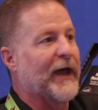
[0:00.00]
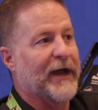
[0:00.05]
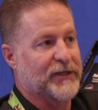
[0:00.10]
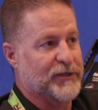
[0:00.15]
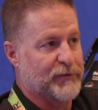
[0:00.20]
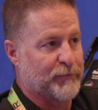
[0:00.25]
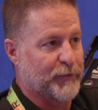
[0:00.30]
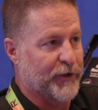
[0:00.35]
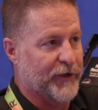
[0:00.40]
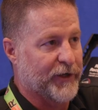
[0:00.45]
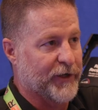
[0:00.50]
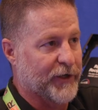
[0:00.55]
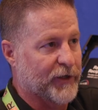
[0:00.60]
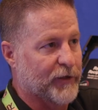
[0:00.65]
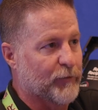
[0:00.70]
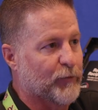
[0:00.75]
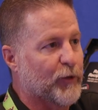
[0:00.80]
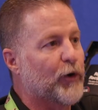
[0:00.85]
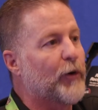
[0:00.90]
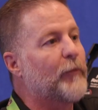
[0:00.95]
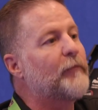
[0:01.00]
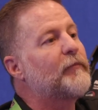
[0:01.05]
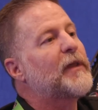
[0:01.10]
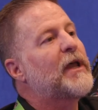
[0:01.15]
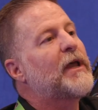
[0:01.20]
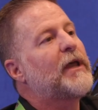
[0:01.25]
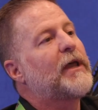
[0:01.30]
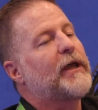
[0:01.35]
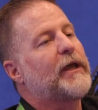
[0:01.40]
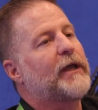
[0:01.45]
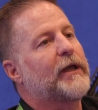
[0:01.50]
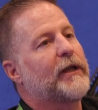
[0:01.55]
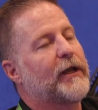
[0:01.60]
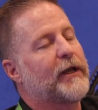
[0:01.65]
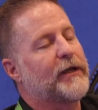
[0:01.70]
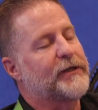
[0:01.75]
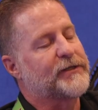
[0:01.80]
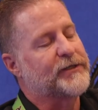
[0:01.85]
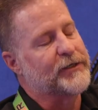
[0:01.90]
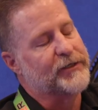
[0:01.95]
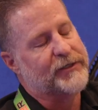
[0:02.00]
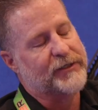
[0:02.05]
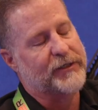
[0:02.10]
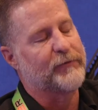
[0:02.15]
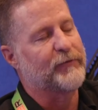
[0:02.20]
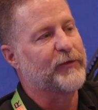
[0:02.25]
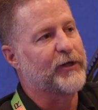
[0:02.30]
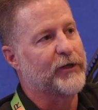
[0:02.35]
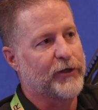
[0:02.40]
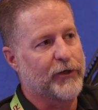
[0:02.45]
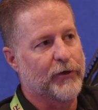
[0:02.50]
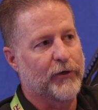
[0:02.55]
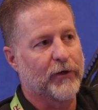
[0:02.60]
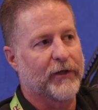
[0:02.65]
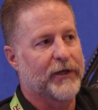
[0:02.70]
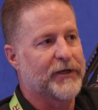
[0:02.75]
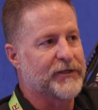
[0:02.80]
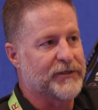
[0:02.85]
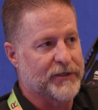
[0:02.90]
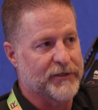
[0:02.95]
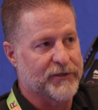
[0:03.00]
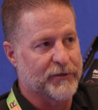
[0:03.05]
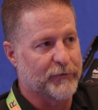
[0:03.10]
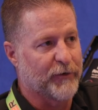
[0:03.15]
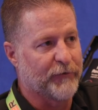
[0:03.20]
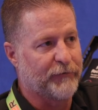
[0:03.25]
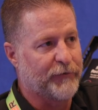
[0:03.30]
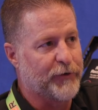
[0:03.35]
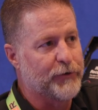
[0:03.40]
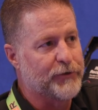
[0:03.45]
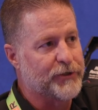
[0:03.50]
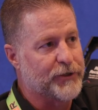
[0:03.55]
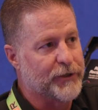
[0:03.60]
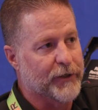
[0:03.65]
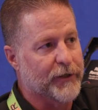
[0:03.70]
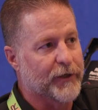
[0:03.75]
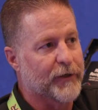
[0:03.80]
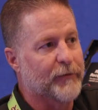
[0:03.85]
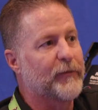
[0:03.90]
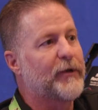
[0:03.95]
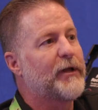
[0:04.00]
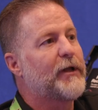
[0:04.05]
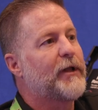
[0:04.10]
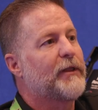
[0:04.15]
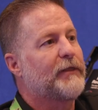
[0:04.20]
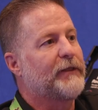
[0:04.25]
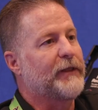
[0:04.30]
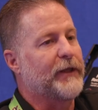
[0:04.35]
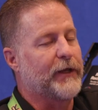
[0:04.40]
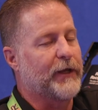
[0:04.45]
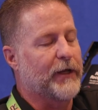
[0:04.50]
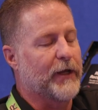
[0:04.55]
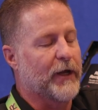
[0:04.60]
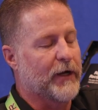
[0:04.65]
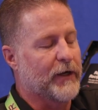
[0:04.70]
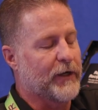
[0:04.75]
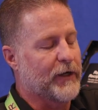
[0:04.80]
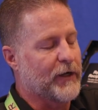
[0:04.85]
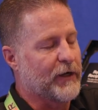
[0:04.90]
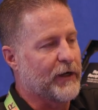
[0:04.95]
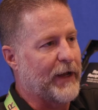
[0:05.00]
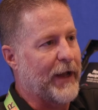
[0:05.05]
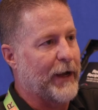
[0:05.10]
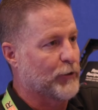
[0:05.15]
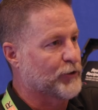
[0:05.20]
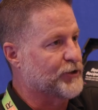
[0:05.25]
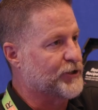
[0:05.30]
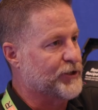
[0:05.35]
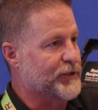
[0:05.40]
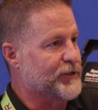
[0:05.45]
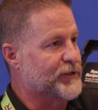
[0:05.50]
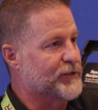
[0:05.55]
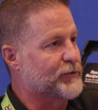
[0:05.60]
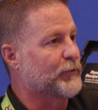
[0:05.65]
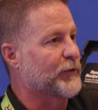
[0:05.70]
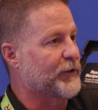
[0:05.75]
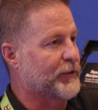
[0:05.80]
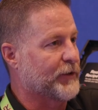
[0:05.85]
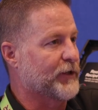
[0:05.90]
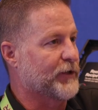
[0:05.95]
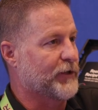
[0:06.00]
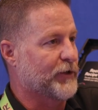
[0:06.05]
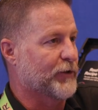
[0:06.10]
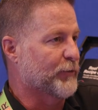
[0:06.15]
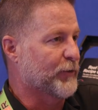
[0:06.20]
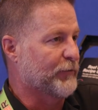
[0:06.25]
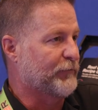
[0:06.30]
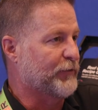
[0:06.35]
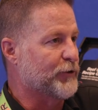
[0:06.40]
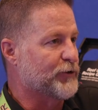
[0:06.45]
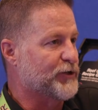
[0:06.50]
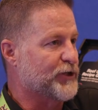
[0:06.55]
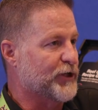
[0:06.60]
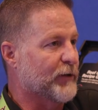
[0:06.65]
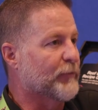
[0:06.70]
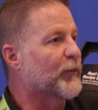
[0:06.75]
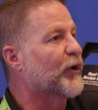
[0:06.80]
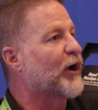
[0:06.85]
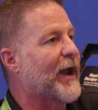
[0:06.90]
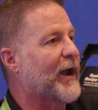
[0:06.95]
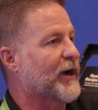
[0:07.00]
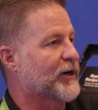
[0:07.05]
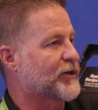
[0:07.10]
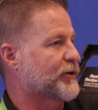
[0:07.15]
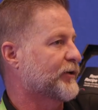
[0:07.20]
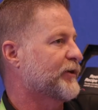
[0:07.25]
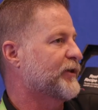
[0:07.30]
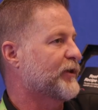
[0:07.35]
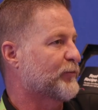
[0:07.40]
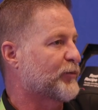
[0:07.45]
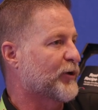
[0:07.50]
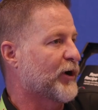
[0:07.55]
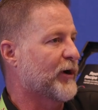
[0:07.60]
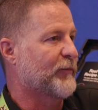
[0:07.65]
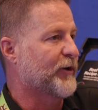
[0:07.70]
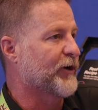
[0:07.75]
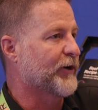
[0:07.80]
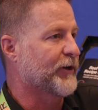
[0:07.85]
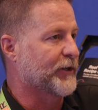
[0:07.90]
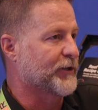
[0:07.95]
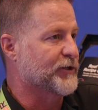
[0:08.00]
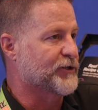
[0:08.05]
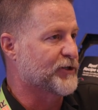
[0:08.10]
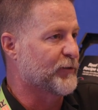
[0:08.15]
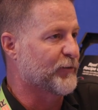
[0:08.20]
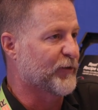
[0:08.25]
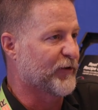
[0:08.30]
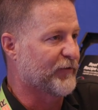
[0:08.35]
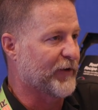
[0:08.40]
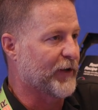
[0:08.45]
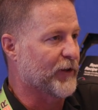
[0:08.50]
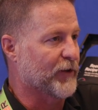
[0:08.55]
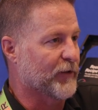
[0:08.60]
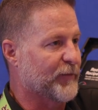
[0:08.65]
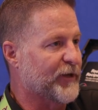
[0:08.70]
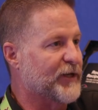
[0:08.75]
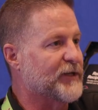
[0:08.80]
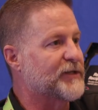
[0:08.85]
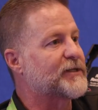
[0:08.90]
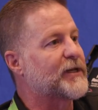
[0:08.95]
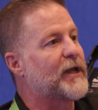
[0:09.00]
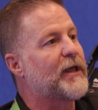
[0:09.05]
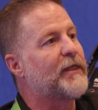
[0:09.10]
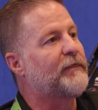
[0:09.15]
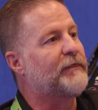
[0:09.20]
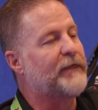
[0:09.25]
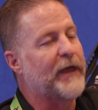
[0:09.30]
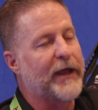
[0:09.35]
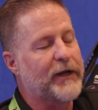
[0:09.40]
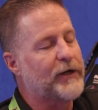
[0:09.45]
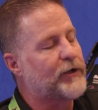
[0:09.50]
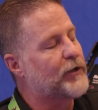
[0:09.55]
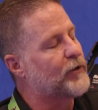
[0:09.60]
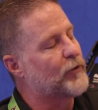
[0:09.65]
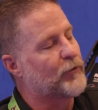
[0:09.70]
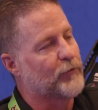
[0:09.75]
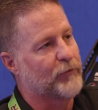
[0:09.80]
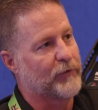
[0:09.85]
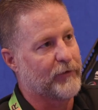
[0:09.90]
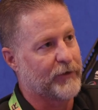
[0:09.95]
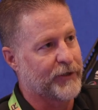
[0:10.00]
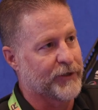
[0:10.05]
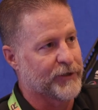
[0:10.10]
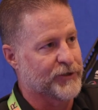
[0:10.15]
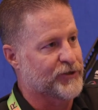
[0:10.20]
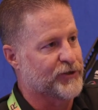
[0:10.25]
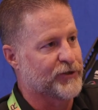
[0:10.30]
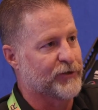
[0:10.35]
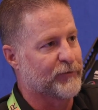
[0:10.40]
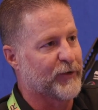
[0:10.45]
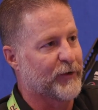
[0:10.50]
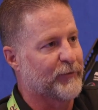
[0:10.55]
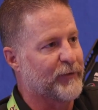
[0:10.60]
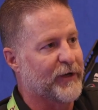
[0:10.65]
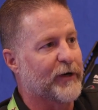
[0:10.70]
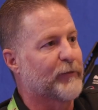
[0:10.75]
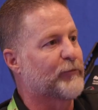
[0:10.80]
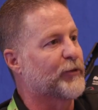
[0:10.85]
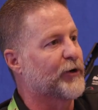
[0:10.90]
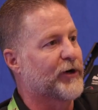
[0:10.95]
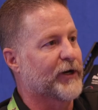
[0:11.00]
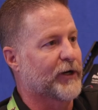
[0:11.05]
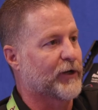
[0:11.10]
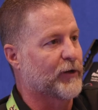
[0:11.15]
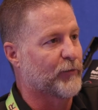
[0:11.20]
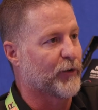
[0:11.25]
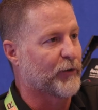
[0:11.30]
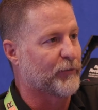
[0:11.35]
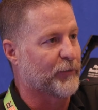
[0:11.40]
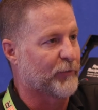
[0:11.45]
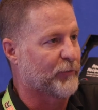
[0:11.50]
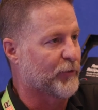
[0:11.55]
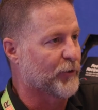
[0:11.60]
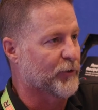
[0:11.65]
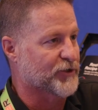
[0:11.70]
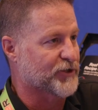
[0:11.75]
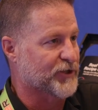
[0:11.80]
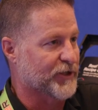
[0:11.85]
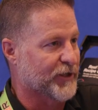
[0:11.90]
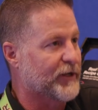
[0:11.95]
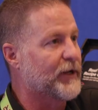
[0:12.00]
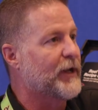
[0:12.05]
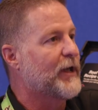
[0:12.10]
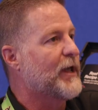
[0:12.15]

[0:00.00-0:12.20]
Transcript: That's predictable. In a system that utilizes a refugium, the algaes within your refugium are actually the primary consumer of elements. They don't consume them in a predictable proportion.